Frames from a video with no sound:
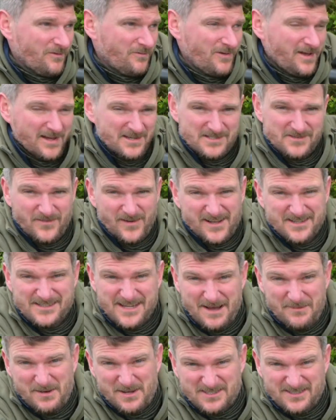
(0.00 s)
reflects the fact
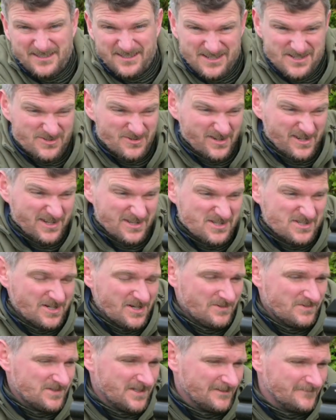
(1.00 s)
I'm actually enjoying
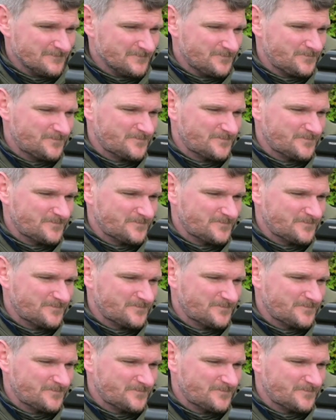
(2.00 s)
shooting.